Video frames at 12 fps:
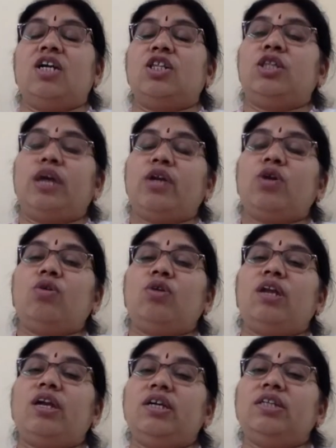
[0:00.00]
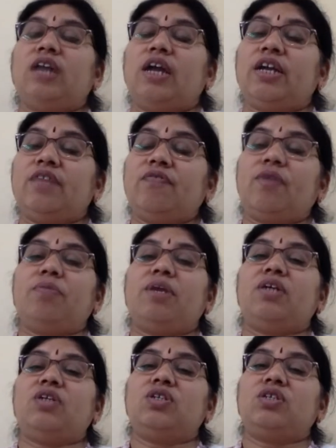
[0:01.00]
Then only the
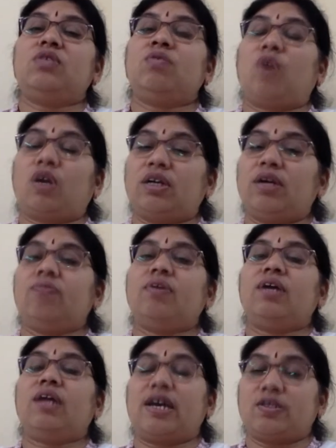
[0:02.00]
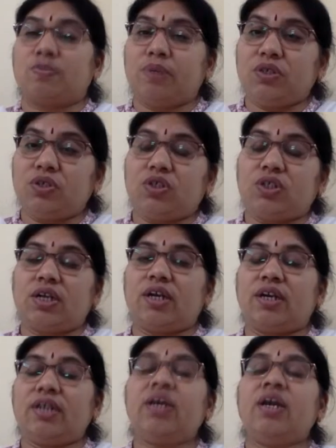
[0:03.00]
information whatever has been
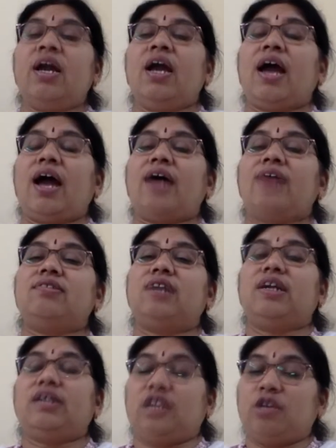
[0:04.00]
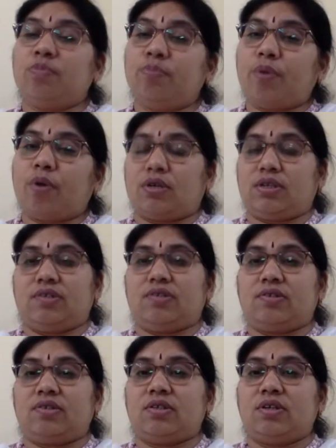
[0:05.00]
shared has that
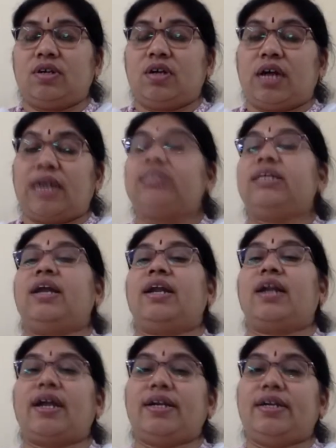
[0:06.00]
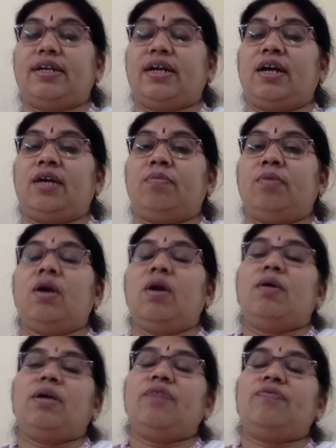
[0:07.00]
importance at the right time.
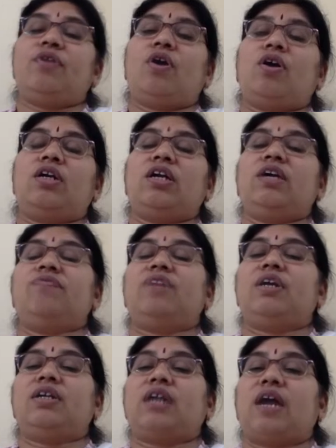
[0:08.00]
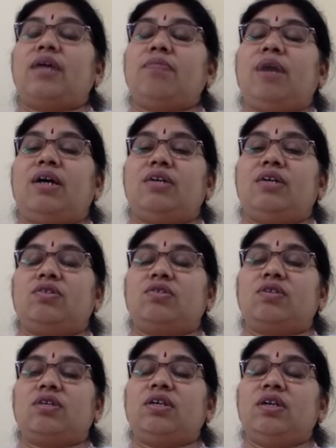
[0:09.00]
If not, if the time has
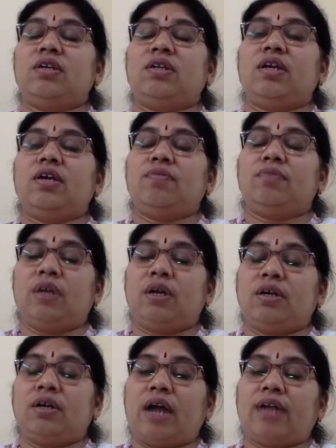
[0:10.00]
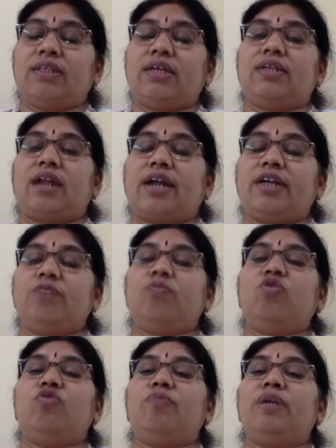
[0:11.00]
if the at that right
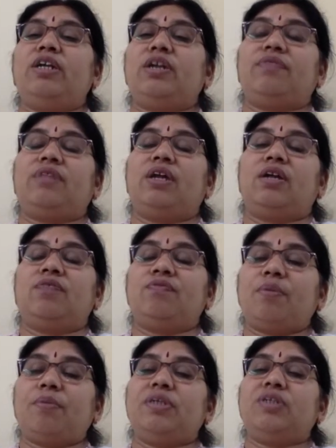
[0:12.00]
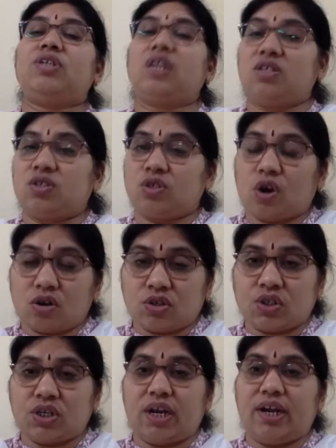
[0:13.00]
movement, if the information is not
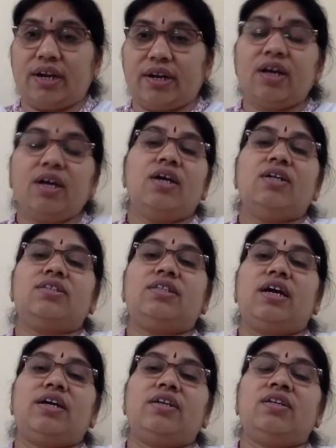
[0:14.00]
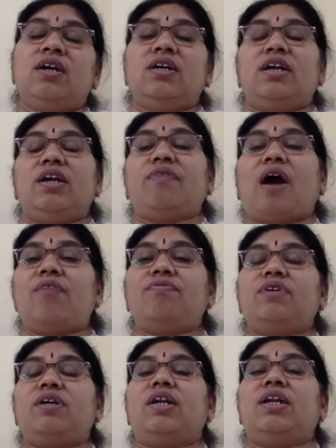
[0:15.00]
shared, then if
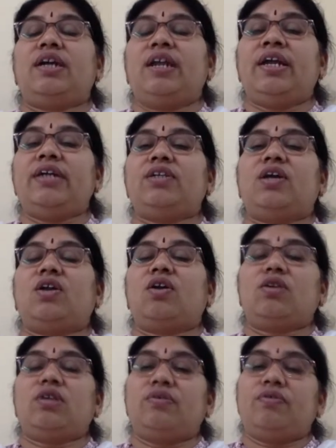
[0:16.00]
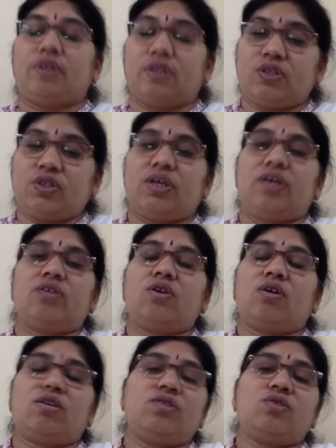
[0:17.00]
after later on if it is shared
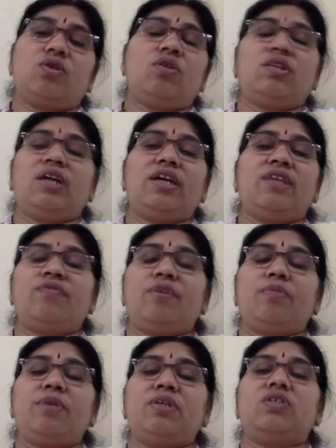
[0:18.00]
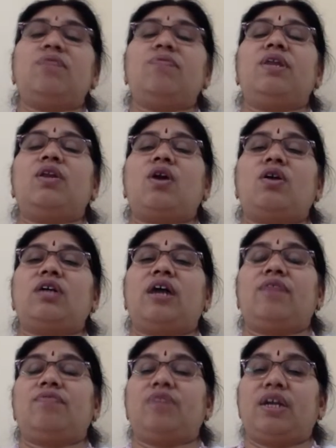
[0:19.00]
also, the information will not
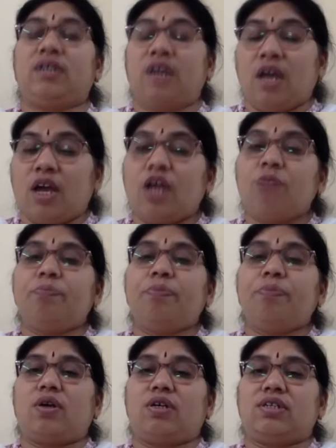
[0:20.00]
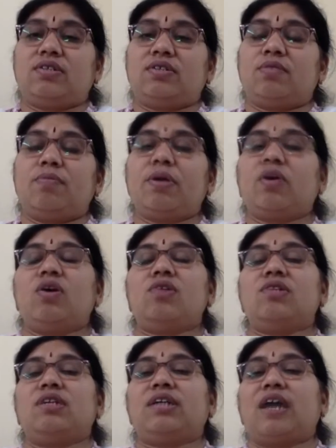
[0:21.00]
have that importance
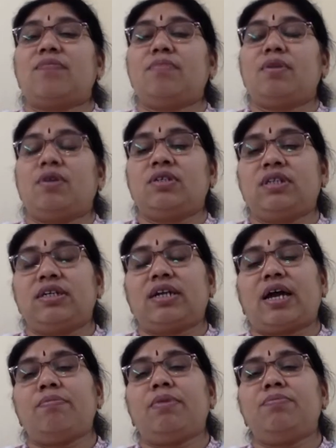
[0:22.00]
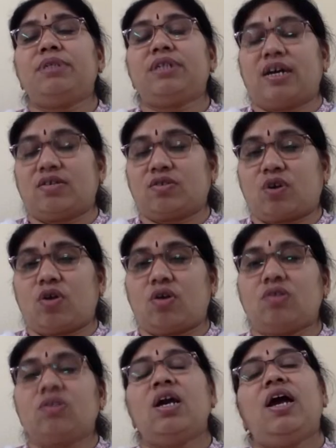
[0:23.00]
because the time limit has
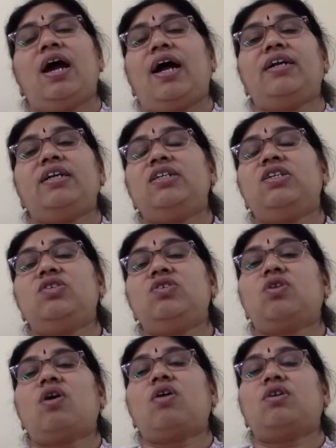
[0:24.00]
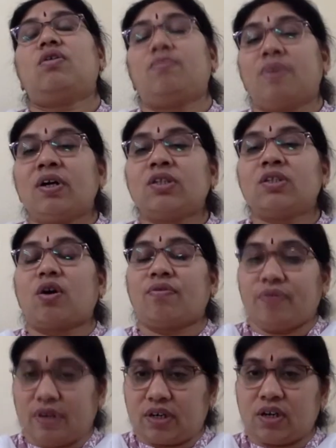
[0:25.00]
crossed and it is not of worth of
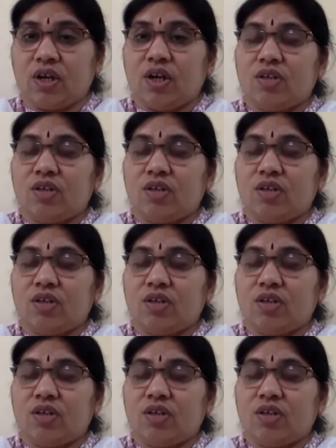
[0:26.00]
it.